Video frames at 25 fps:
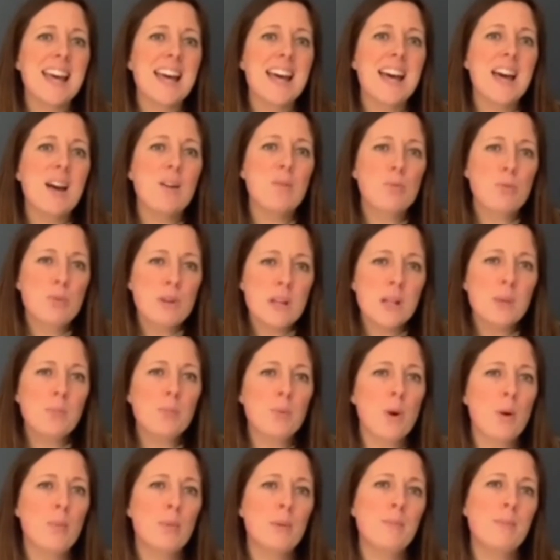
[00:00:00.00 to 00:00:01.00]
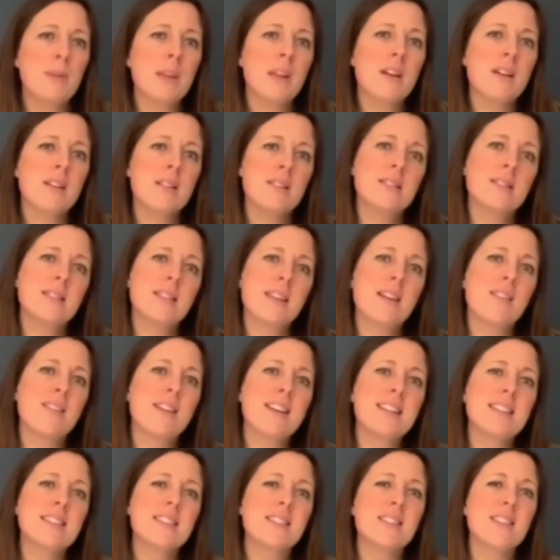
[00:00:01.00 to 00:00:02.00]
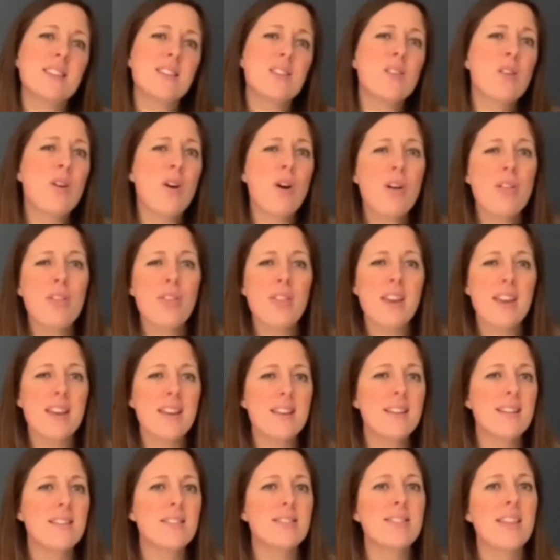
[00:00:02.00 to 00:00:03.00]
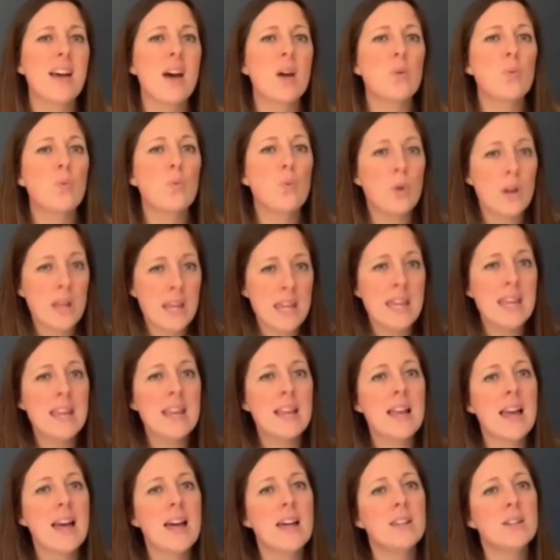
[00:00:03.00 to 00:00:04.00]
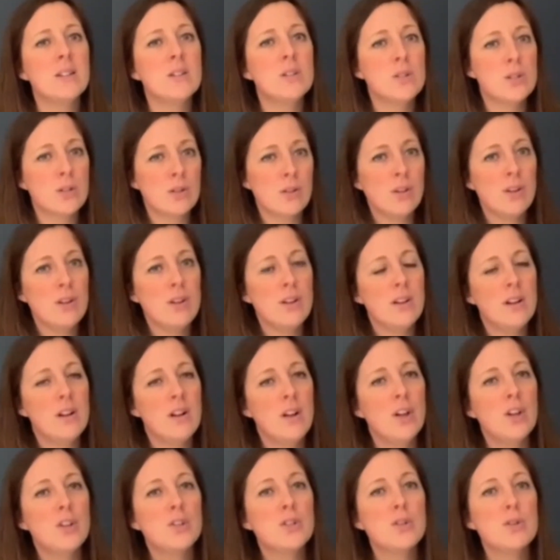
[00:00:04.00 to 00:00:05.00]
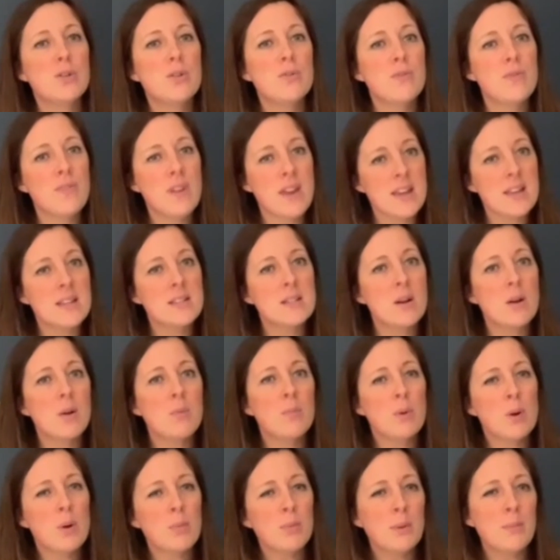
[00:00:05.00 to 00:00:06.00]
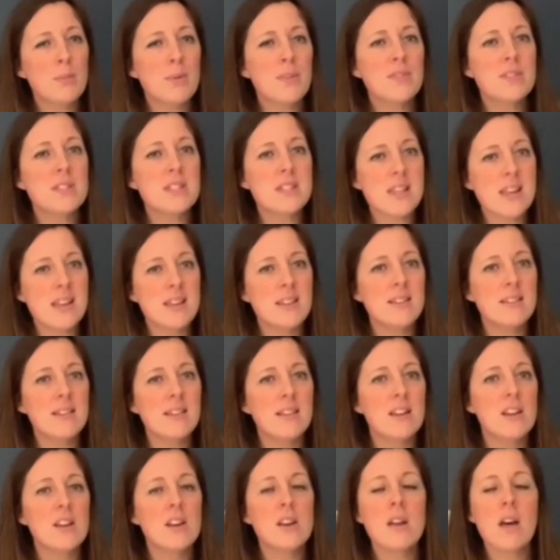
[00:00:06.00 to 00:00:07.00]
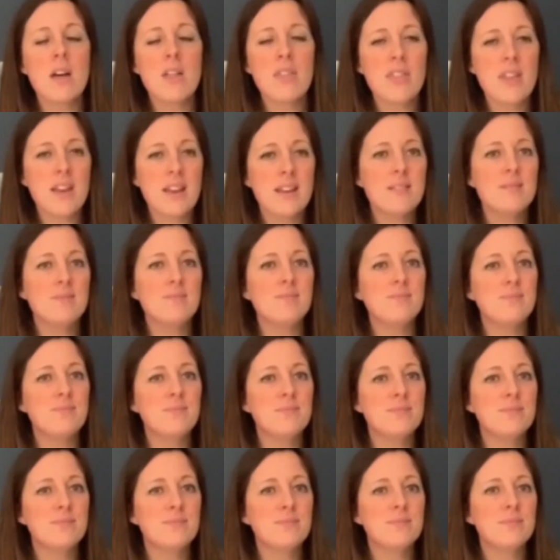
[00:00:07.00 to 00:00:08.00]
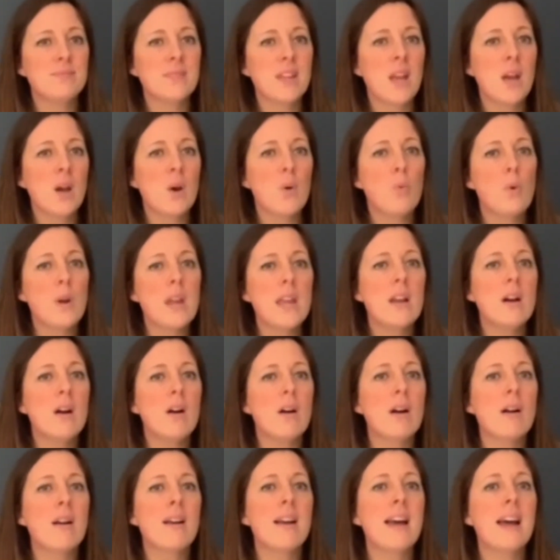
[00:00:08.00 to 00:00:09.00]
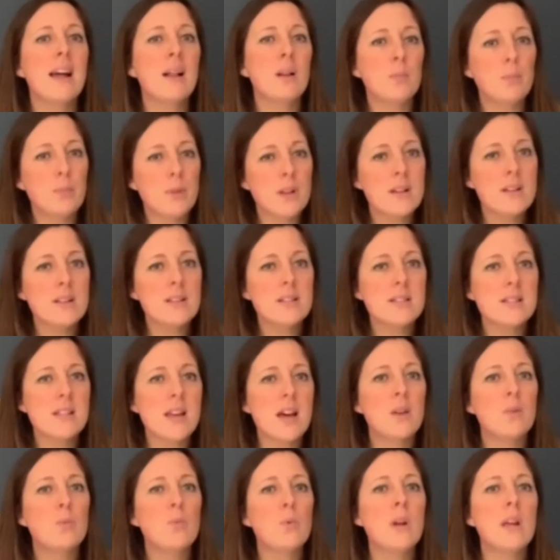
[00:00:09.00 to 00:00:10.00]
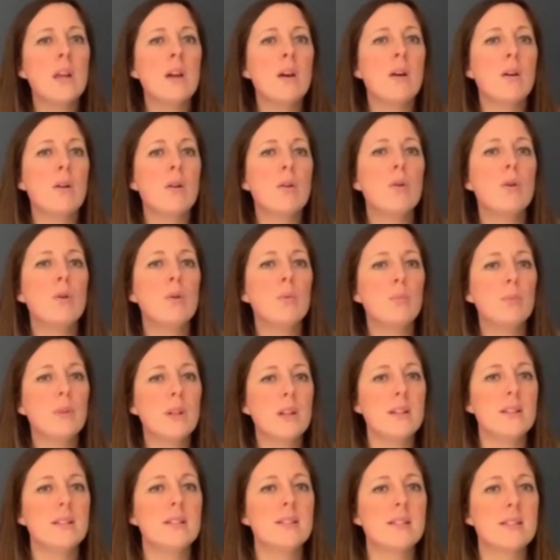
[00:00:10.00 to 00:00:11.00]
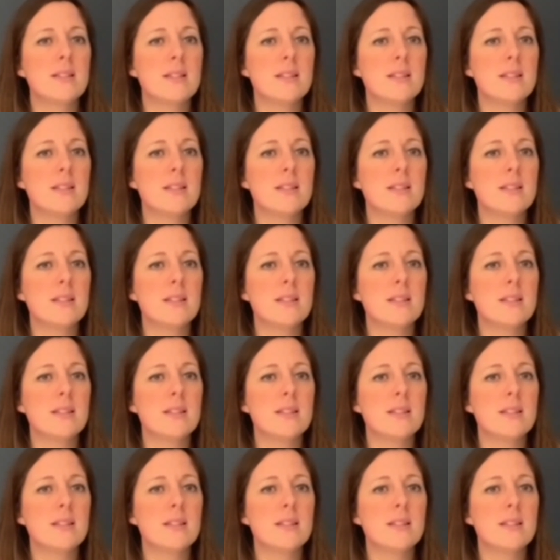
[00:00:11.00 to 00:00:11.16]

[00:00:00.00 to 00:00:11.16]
a real problem because there is nothing that we can do to fix our problem of sin. Nothing. We are helpless and we are hopeless.